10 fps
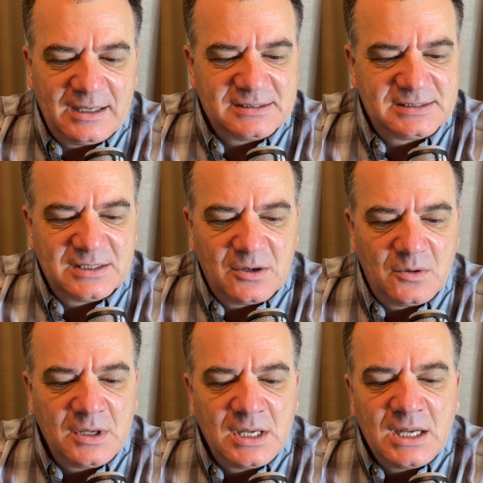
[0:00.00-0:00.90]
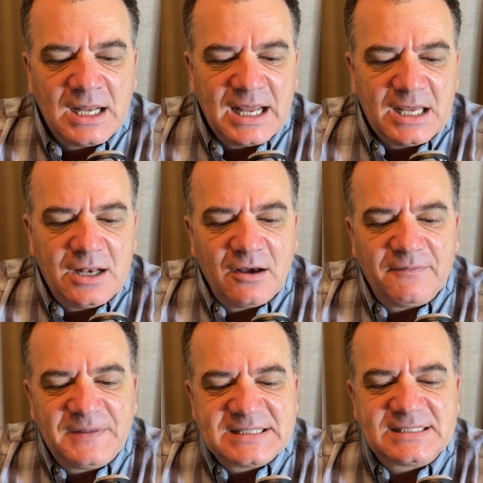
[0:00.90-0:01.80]
So, if
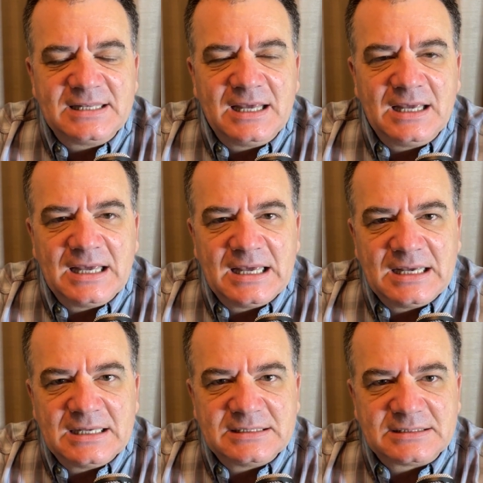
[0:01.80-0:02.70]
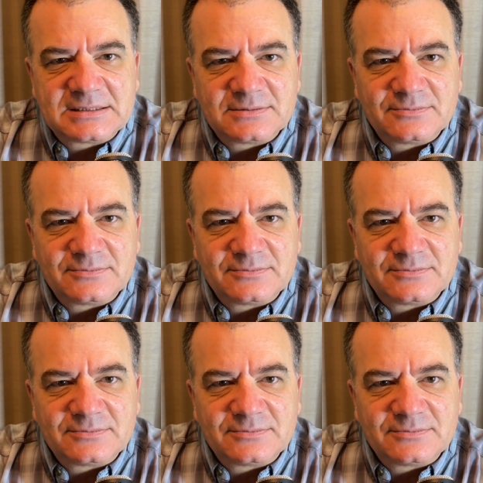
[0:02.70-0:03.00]
this thing is